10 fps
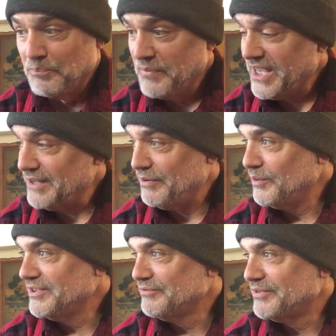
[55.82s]
man, if it
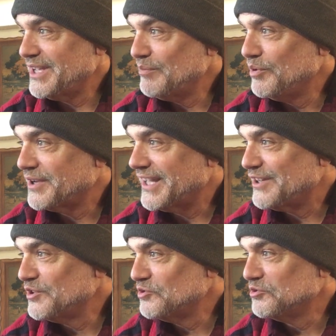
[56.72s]
wasn't for that book, I
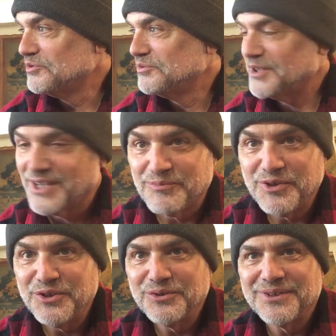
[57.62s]
don't know what I'd
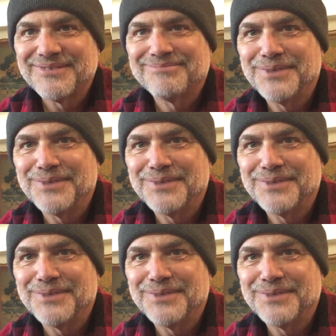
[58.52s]
be doing.